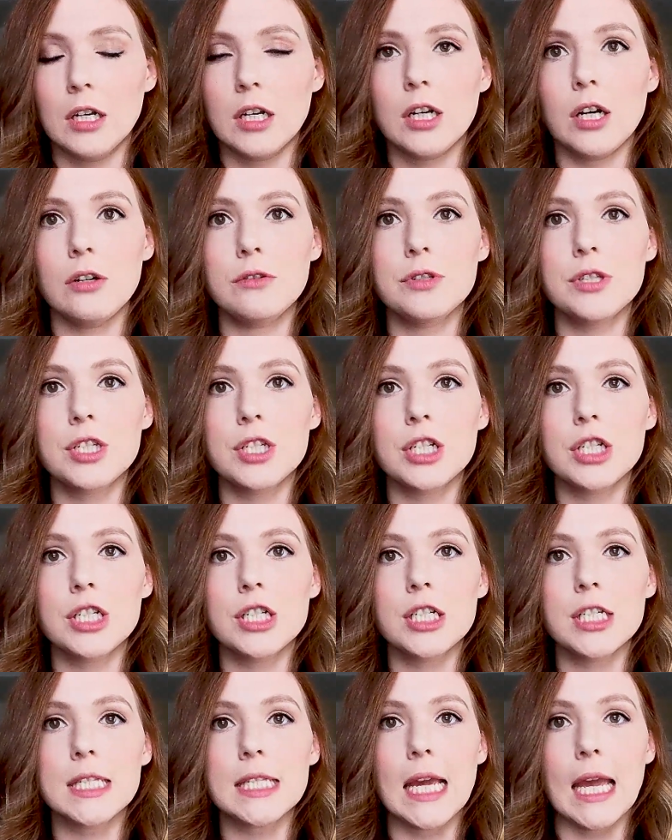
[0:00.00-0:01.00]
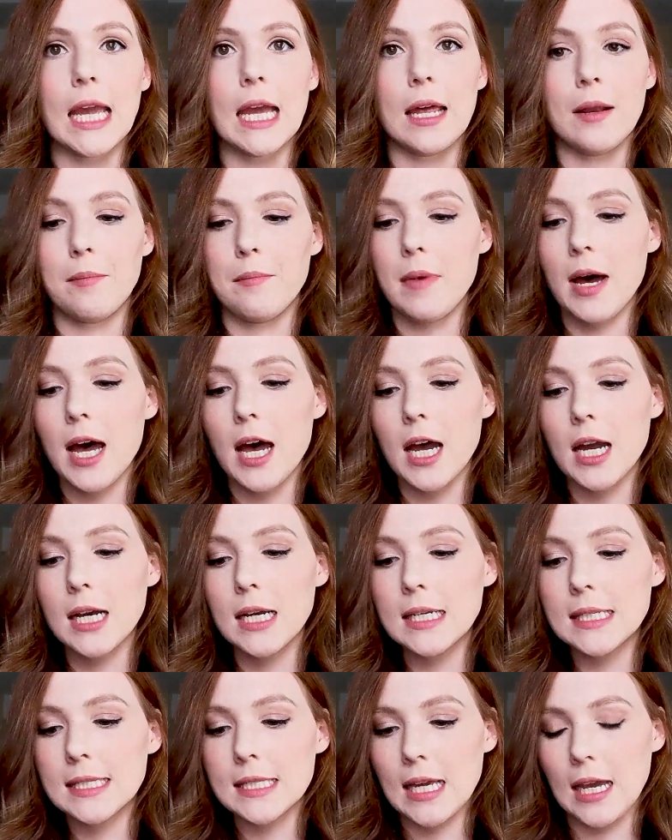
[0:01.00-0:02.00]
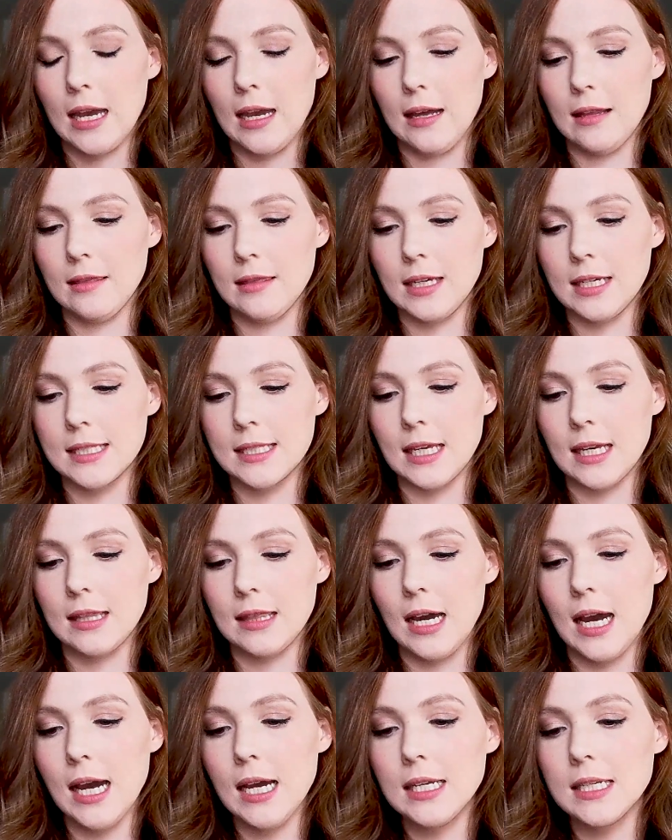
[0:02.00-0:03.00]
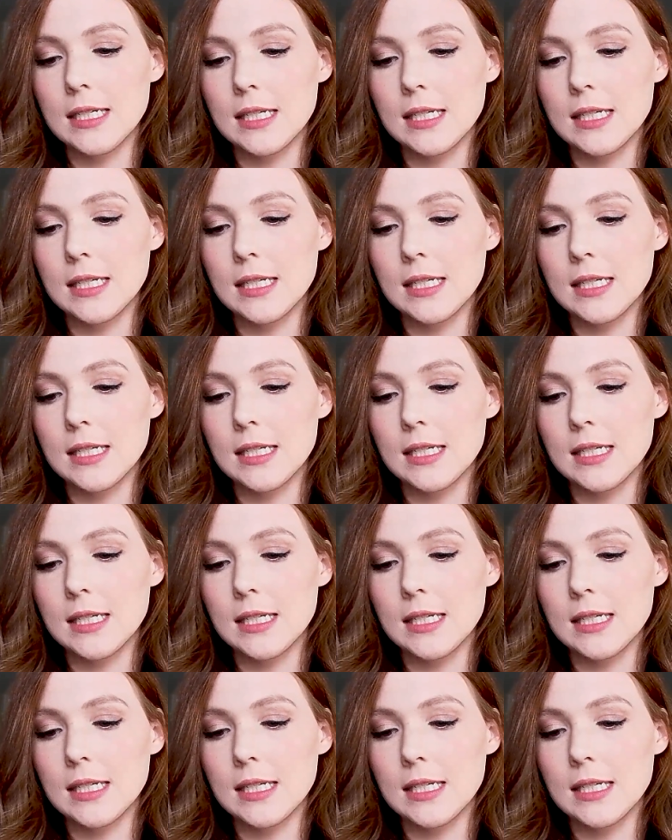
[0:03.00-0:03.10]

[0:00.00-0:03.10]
coasters and mugs and things like that.